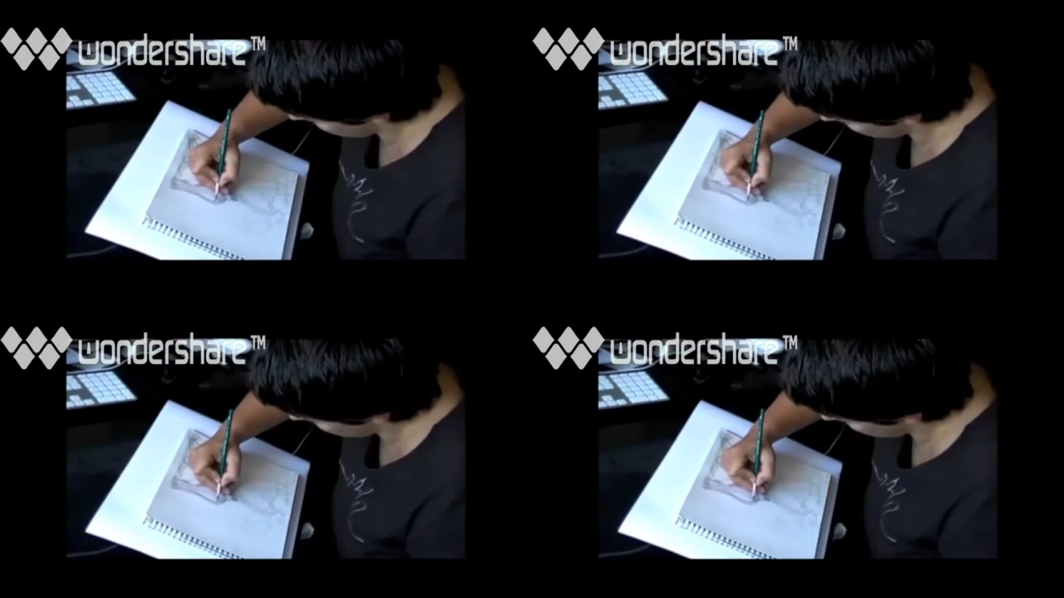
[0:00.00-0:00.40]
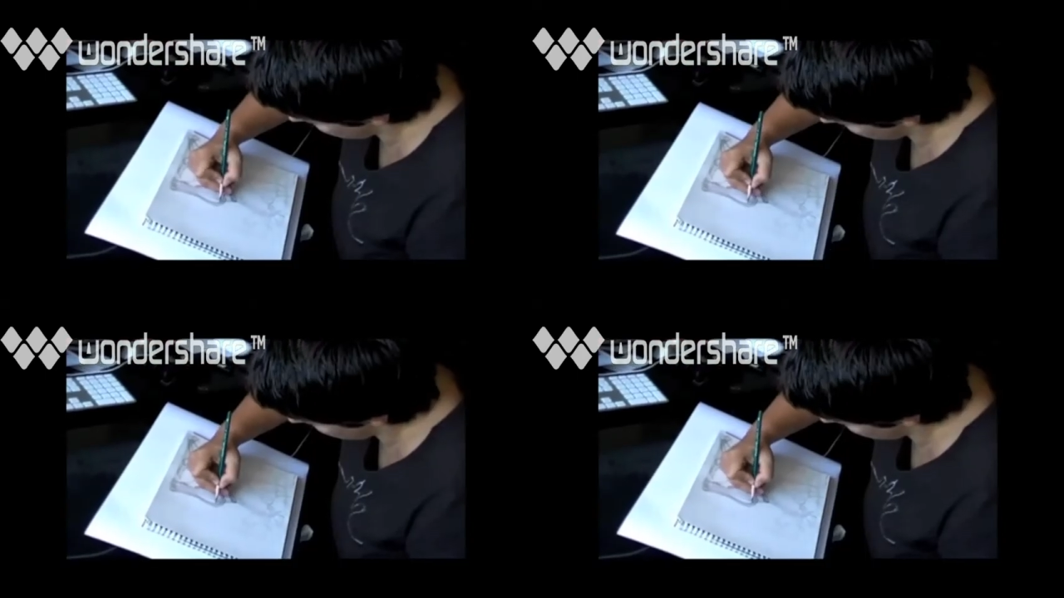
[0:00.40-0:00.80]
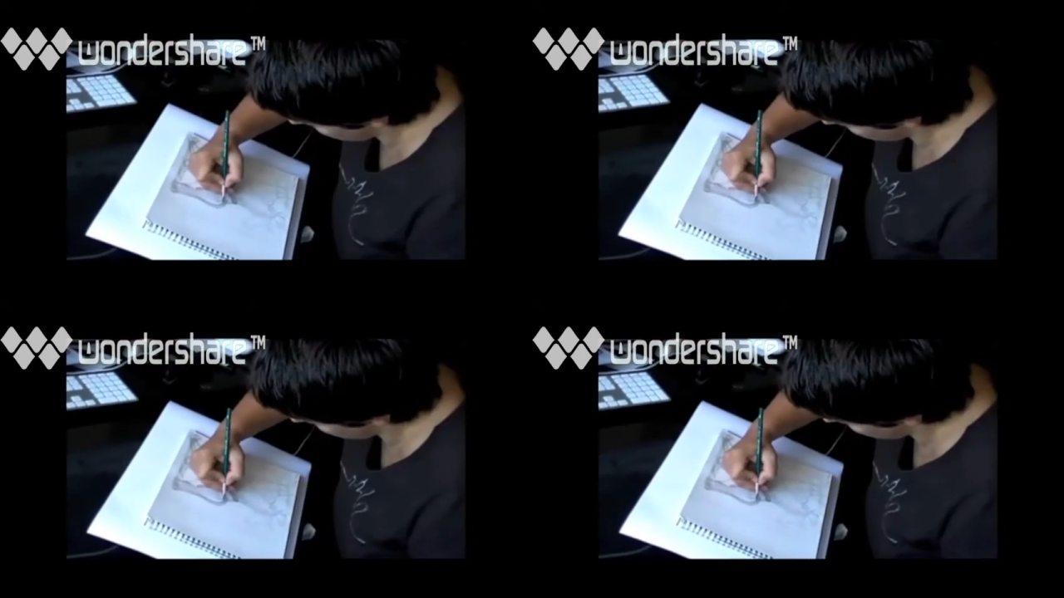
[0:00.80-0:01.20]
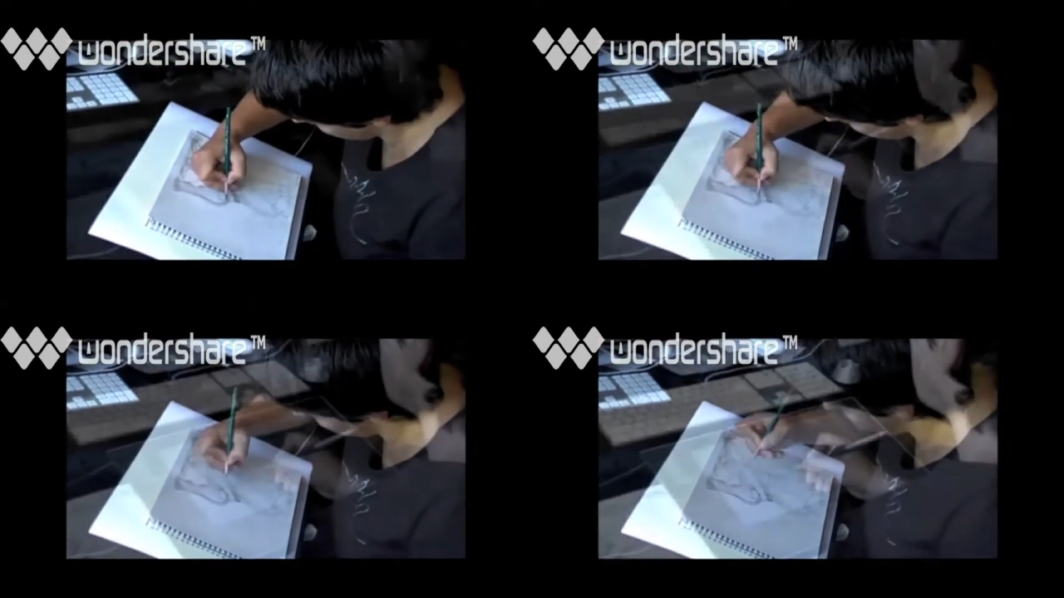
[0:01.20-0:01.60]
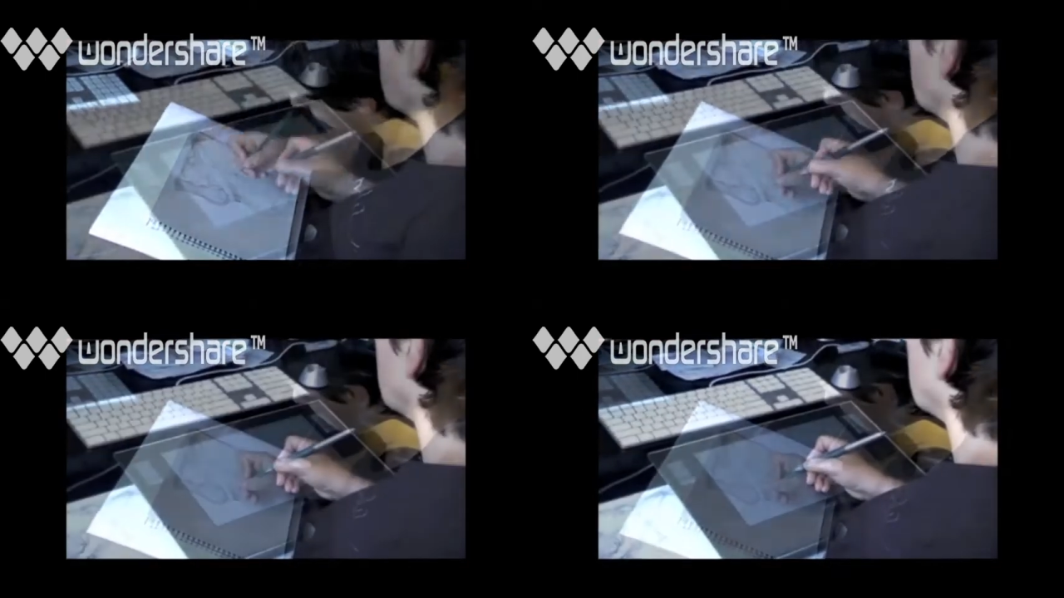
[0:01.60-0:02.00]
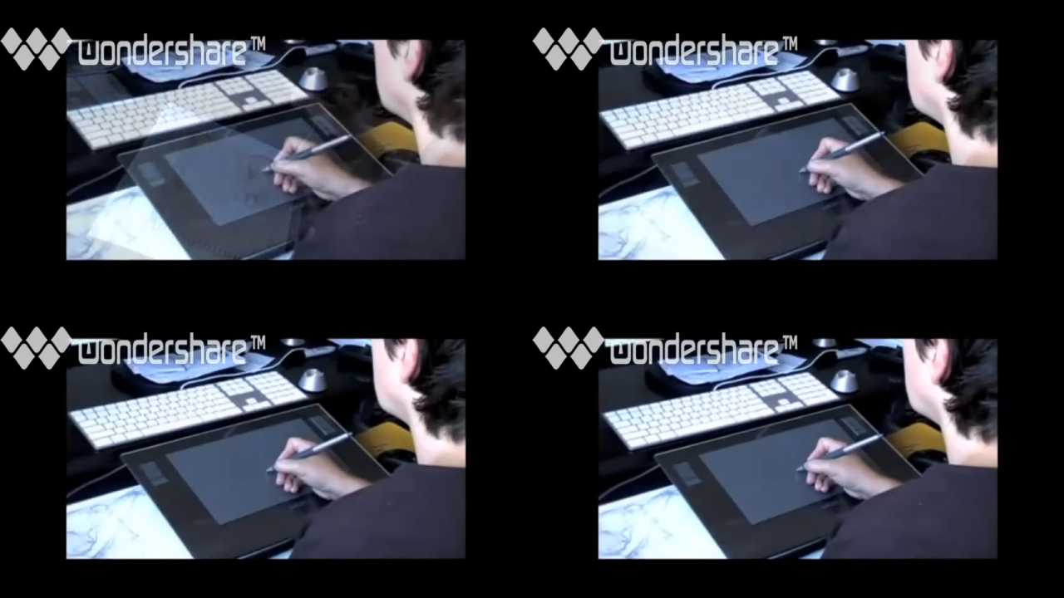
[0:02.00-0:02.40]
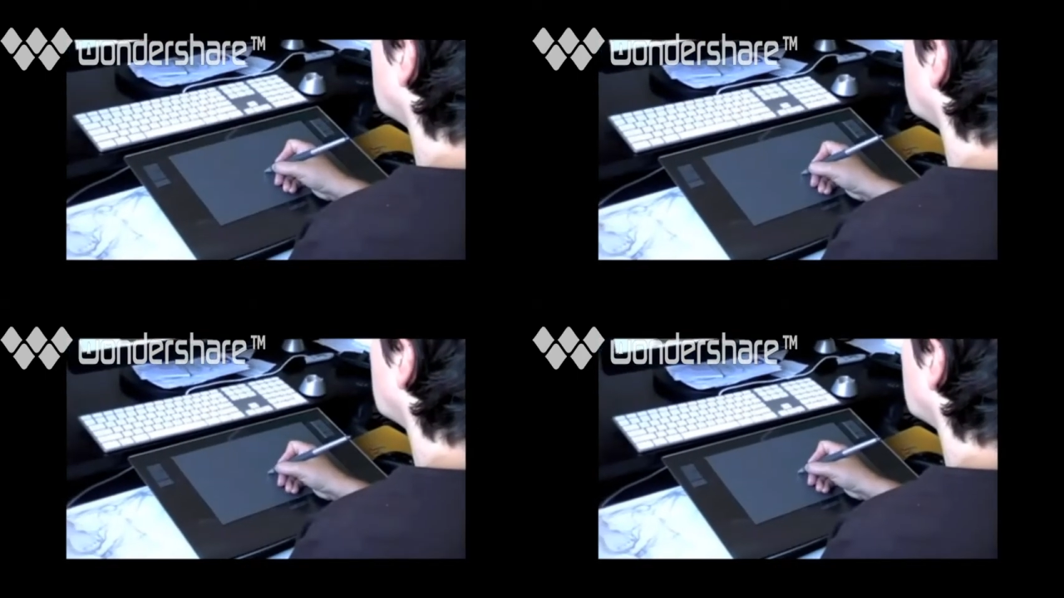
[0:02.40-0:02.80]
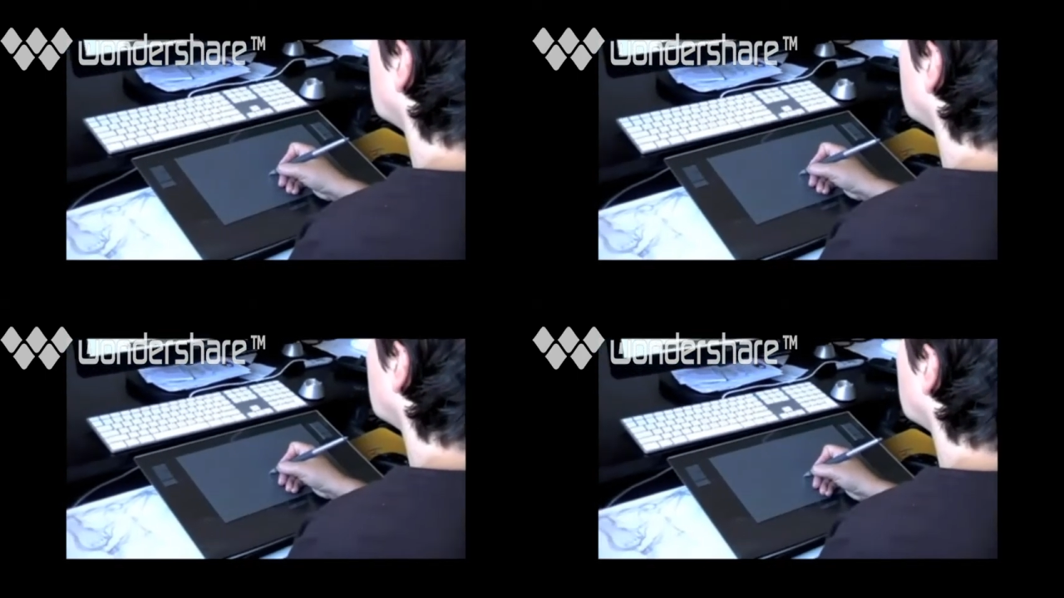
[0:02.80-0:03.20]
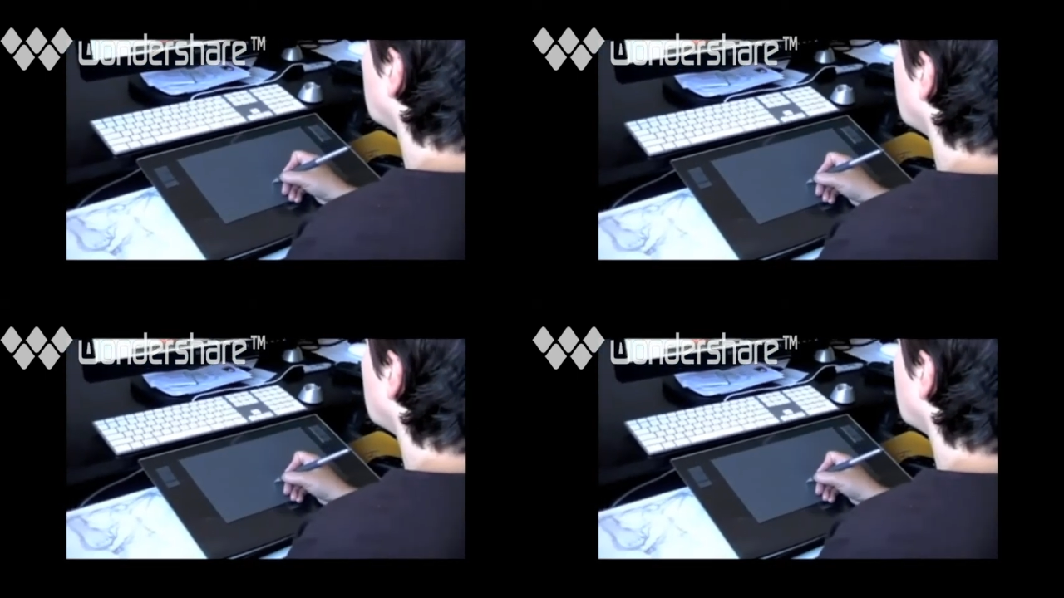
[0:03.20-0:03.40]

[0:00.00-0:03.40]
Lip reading: [unreadable: no face in view]